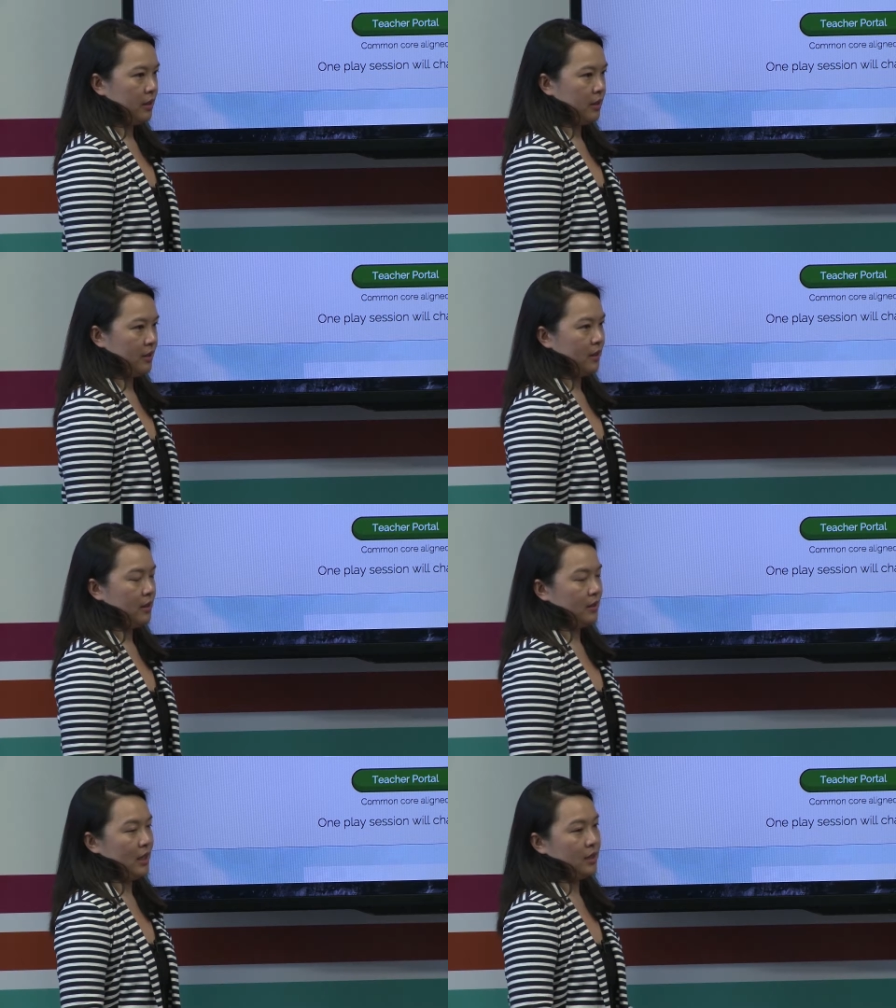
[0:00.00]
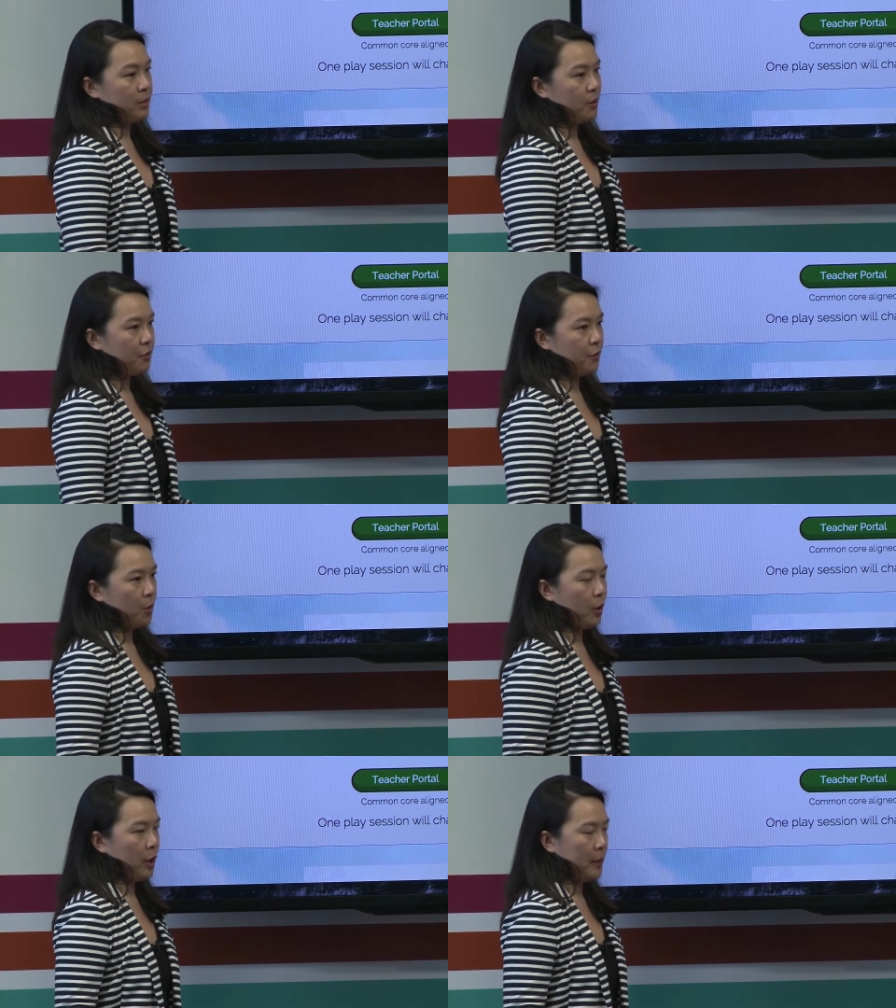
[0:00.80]
accessible
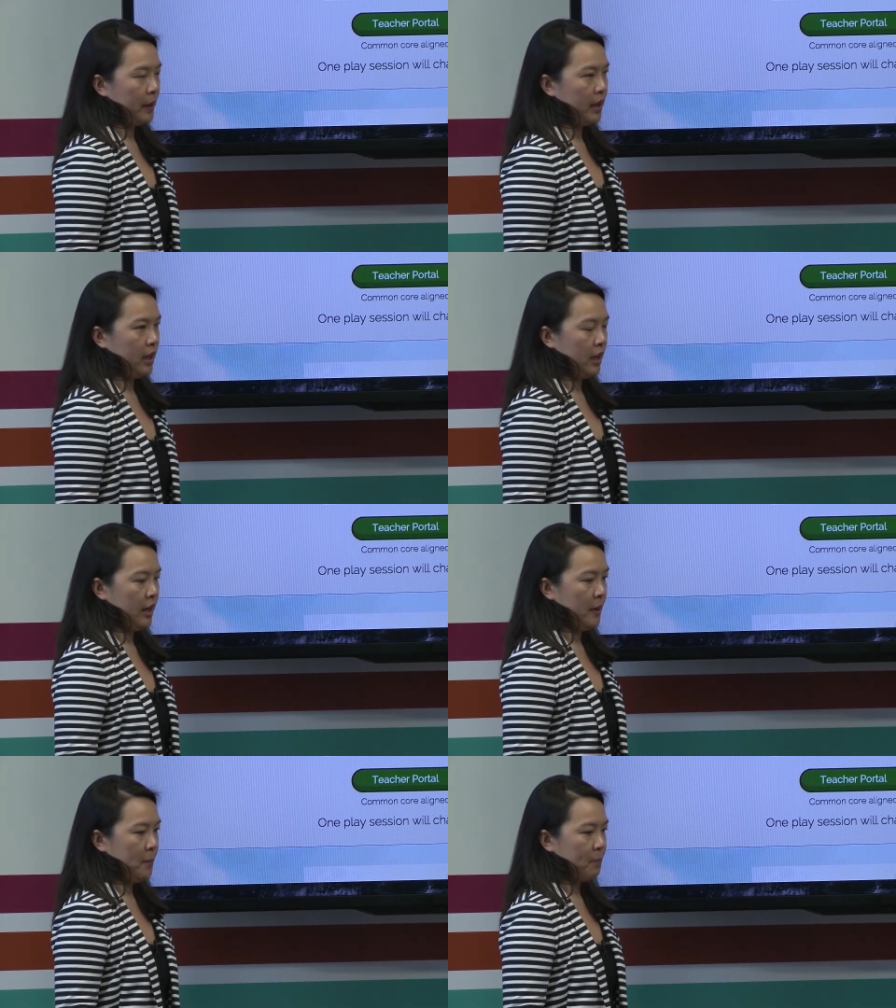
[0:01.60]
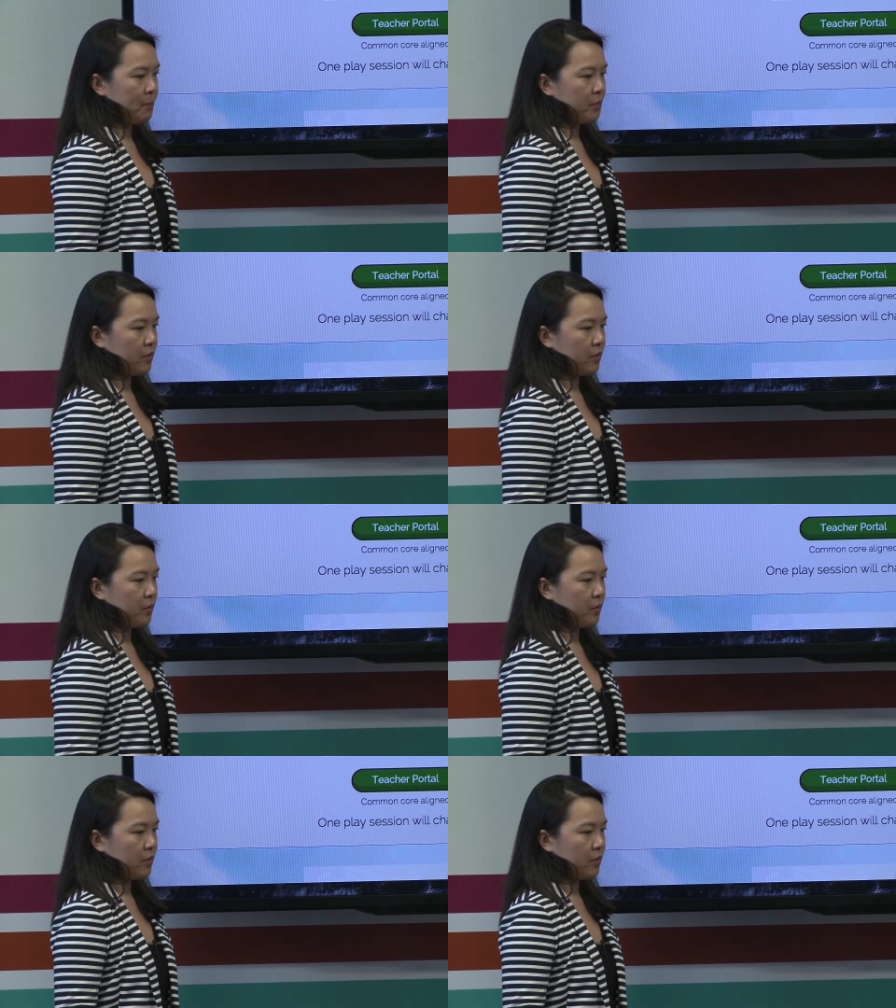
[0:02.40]
for um,